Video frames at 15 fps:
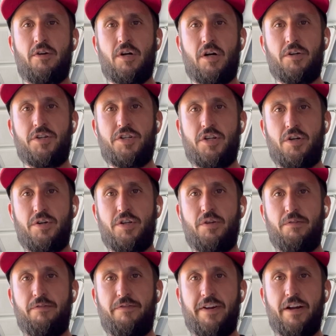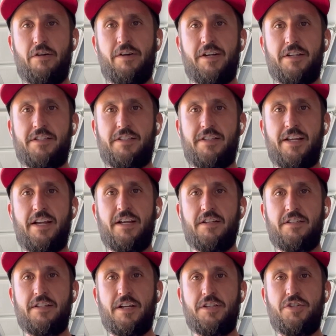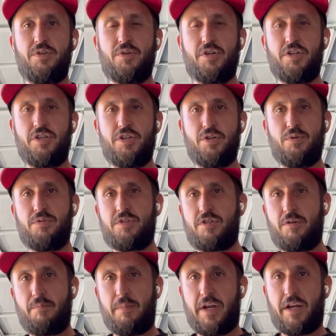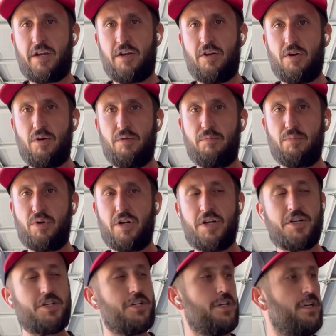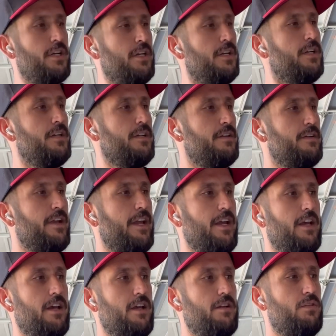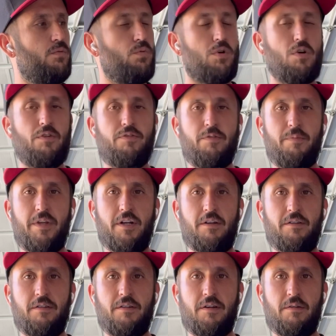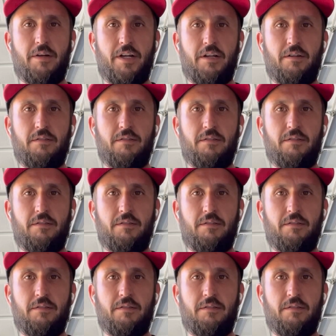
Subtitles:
I'll show you various things that you can use to make your own brush, and we'll go from there. All right.